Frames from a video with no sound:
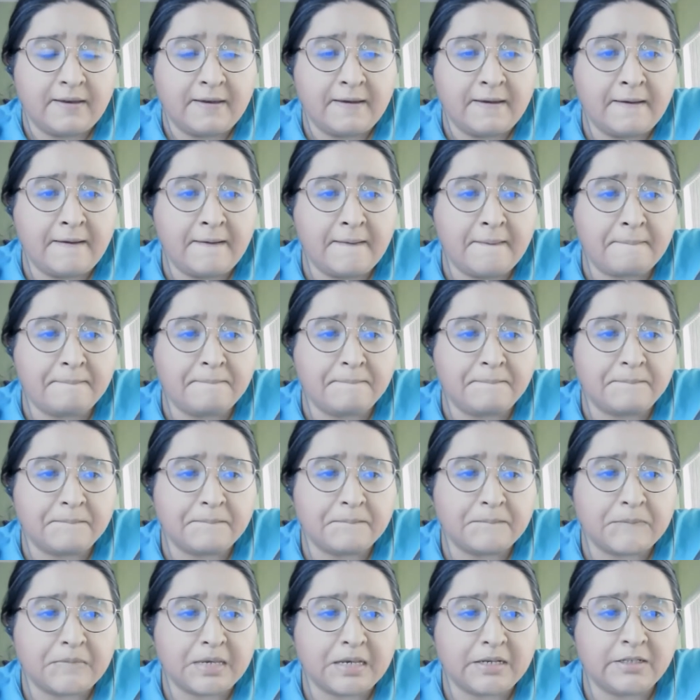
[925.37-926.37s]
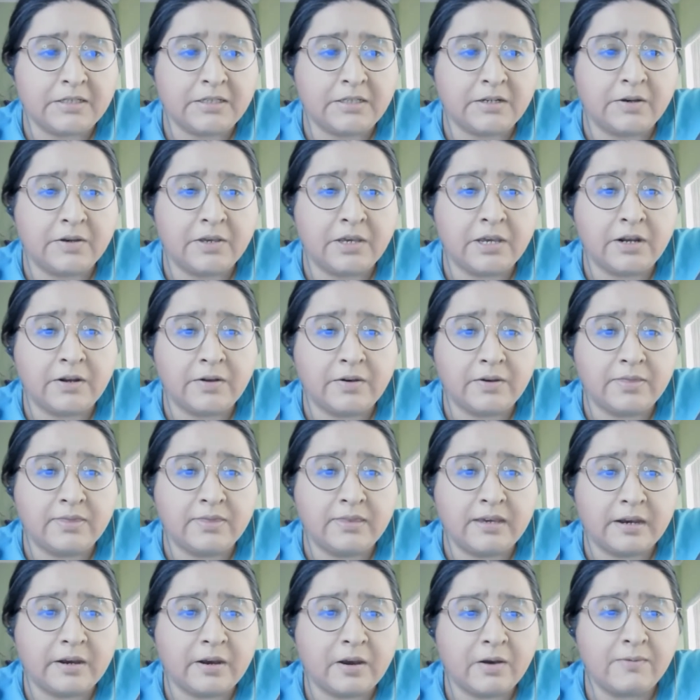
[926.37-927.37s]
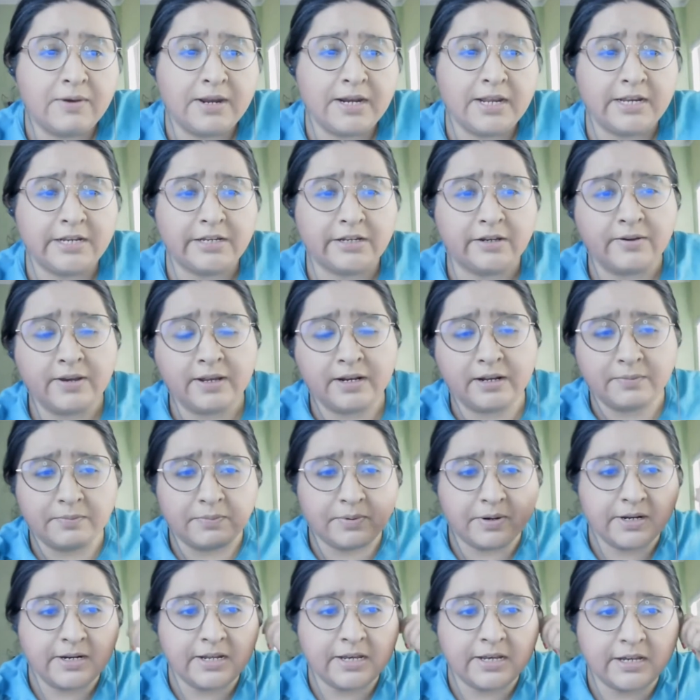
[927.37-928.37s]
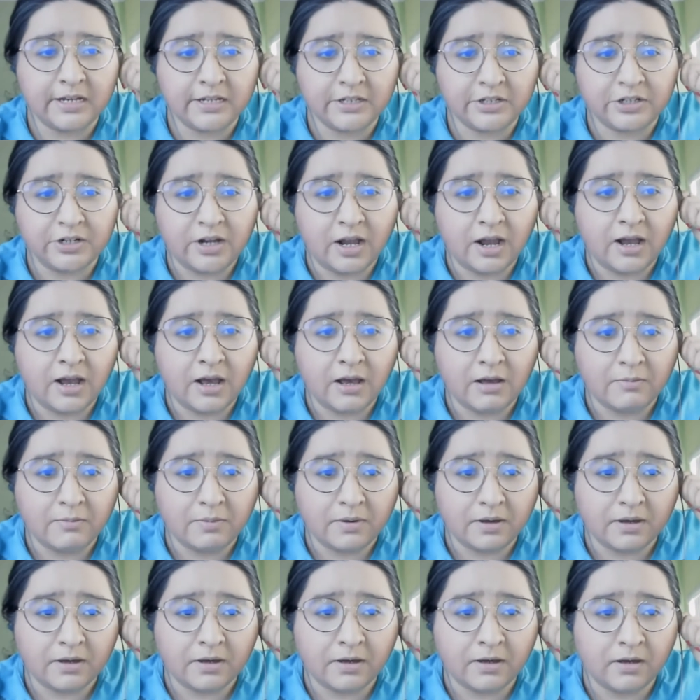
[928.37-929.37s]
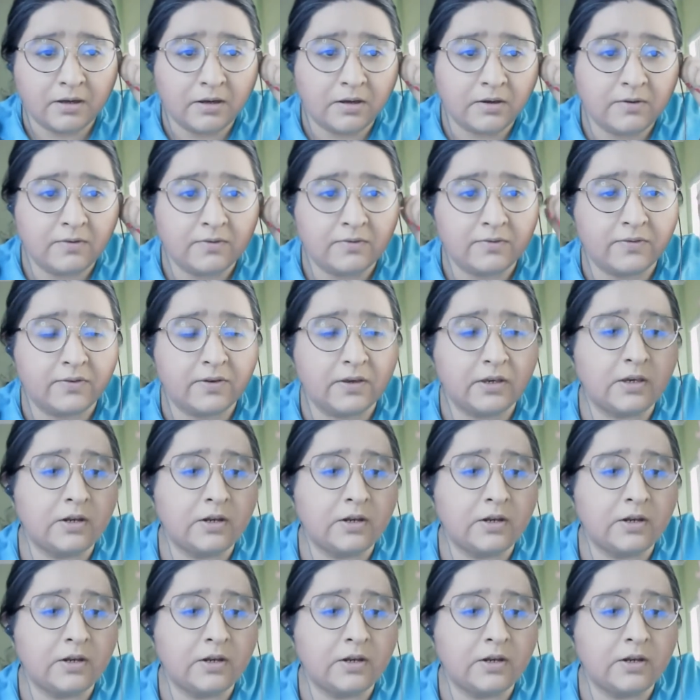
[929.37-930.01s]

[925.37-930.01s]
Um, so they're already doing a pretty good job of